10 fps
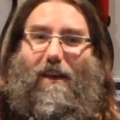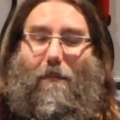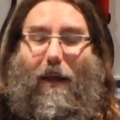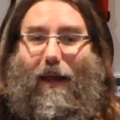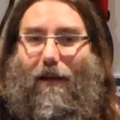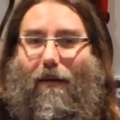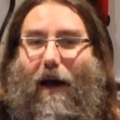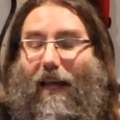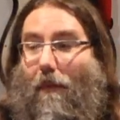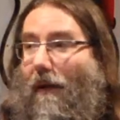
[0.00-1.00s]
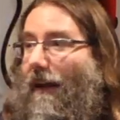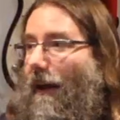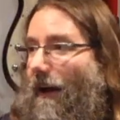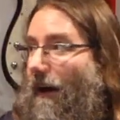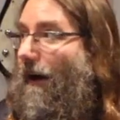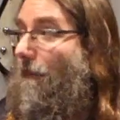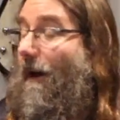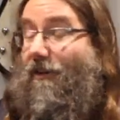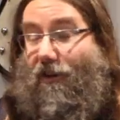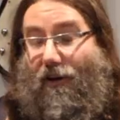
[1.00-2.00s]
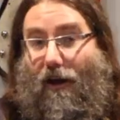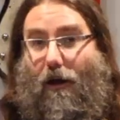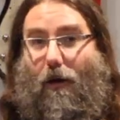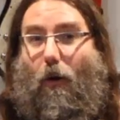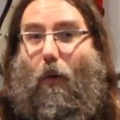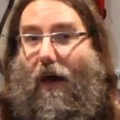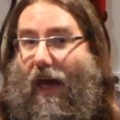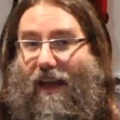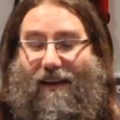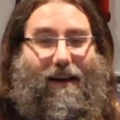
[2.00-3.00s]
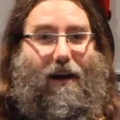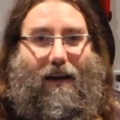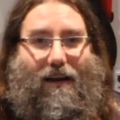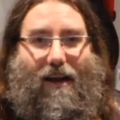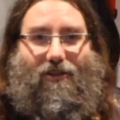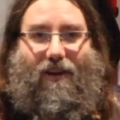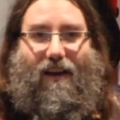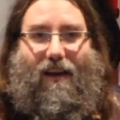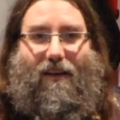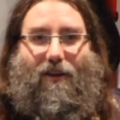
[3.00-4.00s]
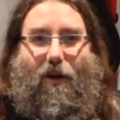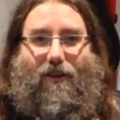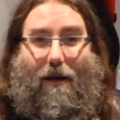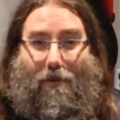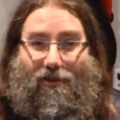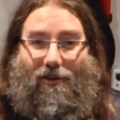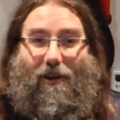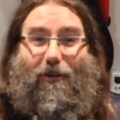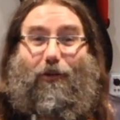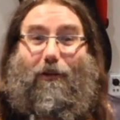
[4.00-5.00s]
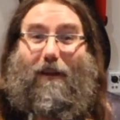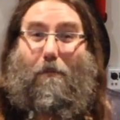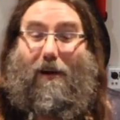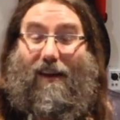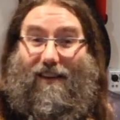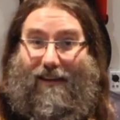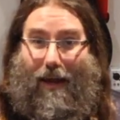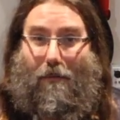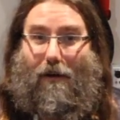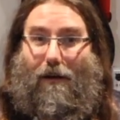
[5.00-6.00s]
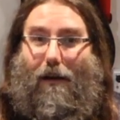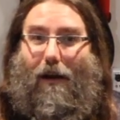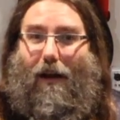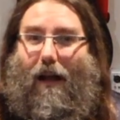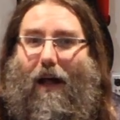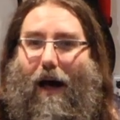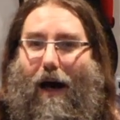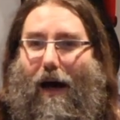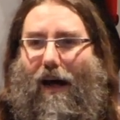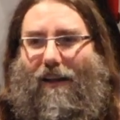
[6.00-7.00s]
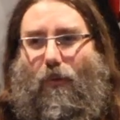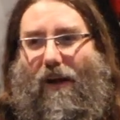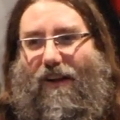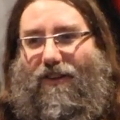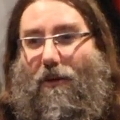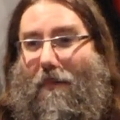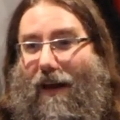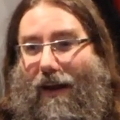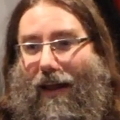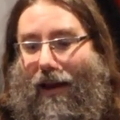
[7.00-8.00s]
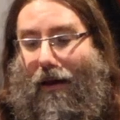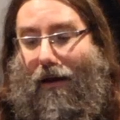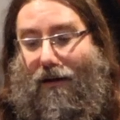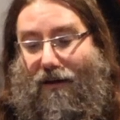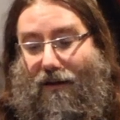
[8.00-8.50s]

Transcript: I mean, I keep it here in my studio, and it's air conditioned, so temperature is really pretty stable, as well as humidity.